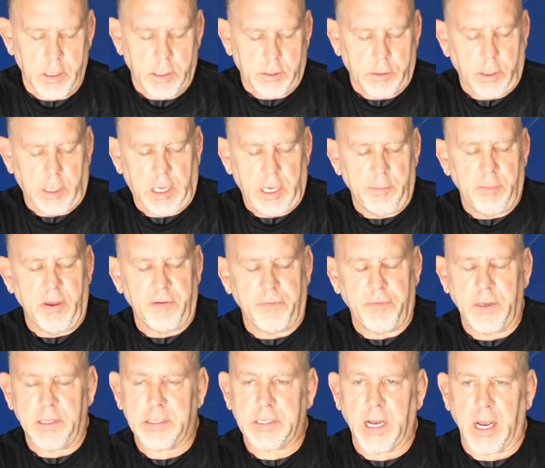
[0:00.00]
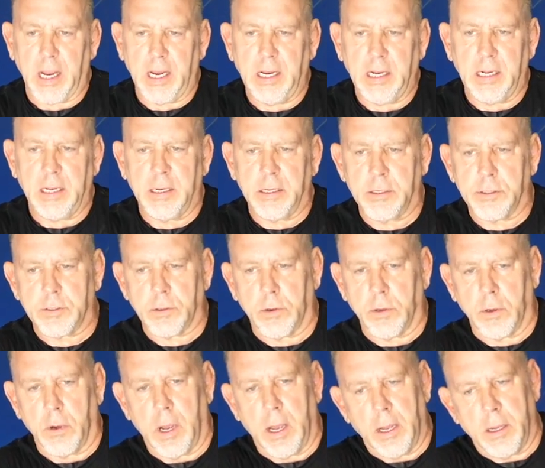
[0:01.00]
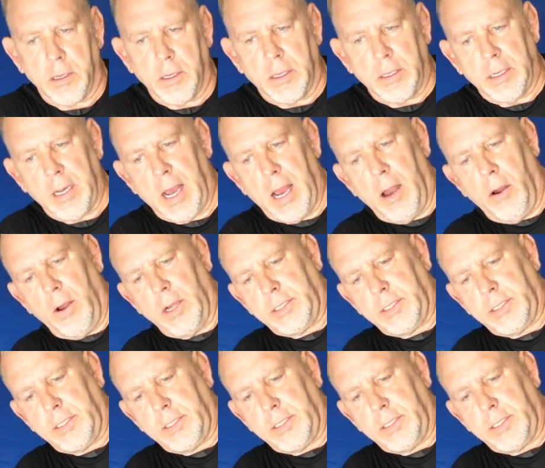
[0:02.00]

So I keep my feet tight. So now I